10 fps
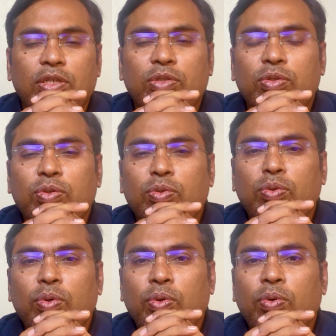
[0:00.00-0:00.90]
So to
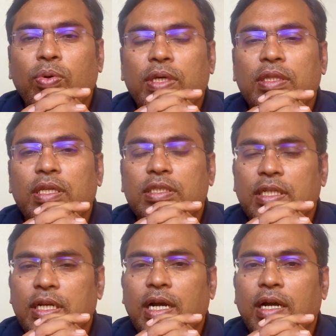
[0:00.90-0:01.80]
know in this
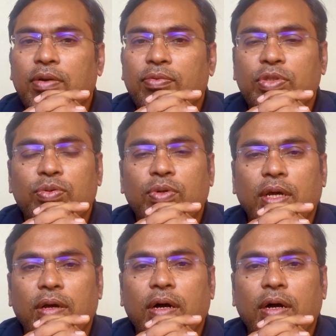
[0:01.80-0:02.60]
regard, we should